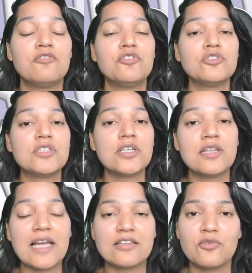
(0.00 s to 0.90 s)
you did
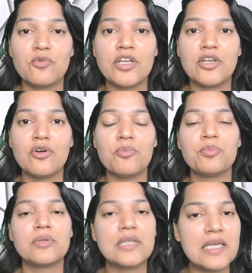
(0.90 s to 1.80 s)
like the video,
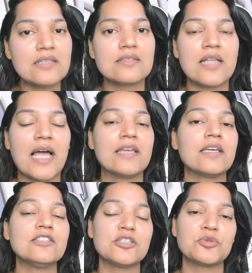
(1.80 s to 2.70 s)
please like
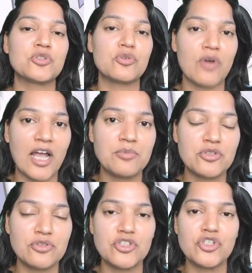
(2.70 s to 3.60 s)
and subscribe
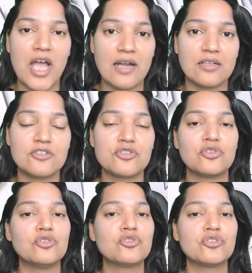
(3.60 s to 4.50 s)
to the channel so
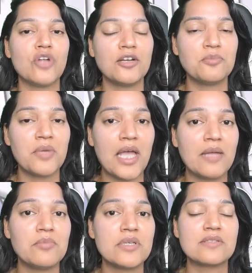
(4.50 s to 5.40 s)
you do not
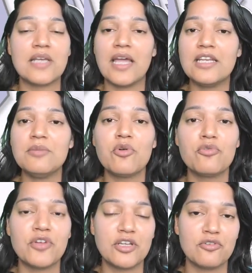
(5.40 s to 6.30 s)
miss any more
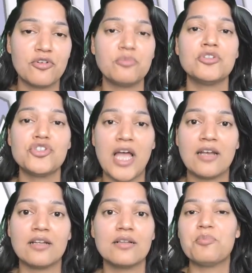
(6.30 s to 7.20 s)
video from the
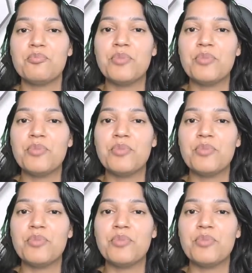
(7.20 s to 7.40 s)
channel.